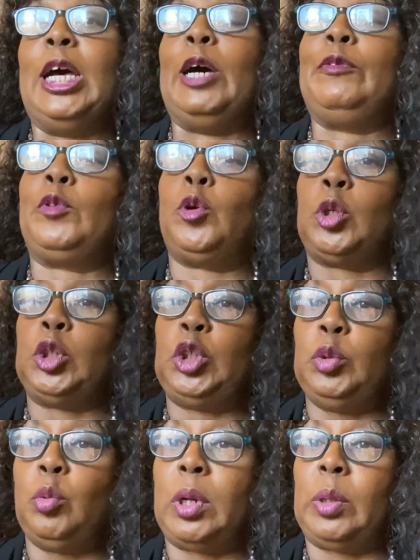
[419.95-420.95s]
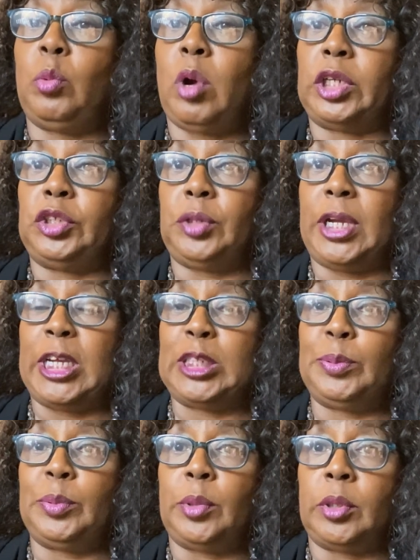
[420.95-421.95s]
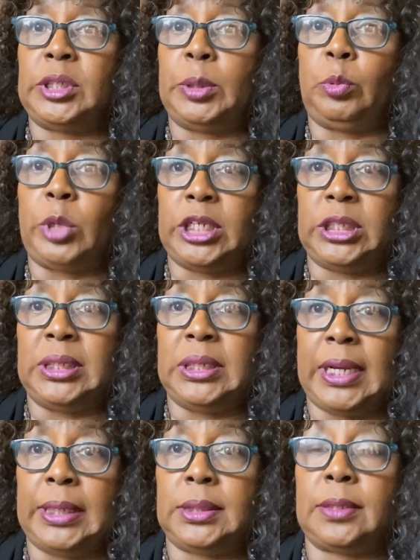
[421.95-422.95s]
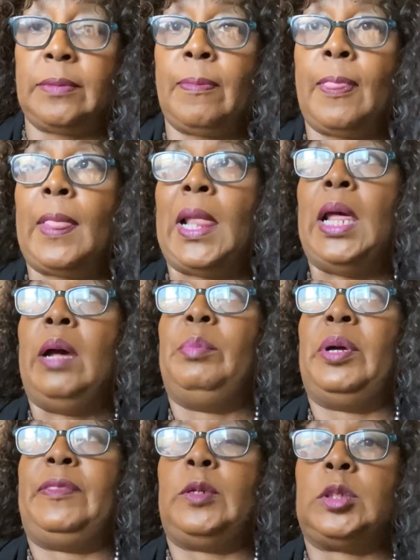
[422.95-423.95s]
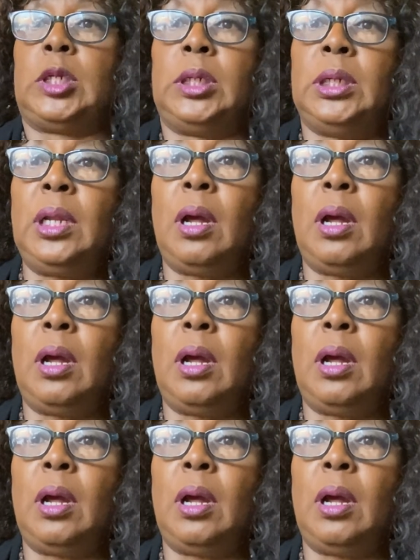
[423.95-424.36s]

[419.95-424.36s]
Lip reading: Of course, you want to watch your expiration dates. But there's a good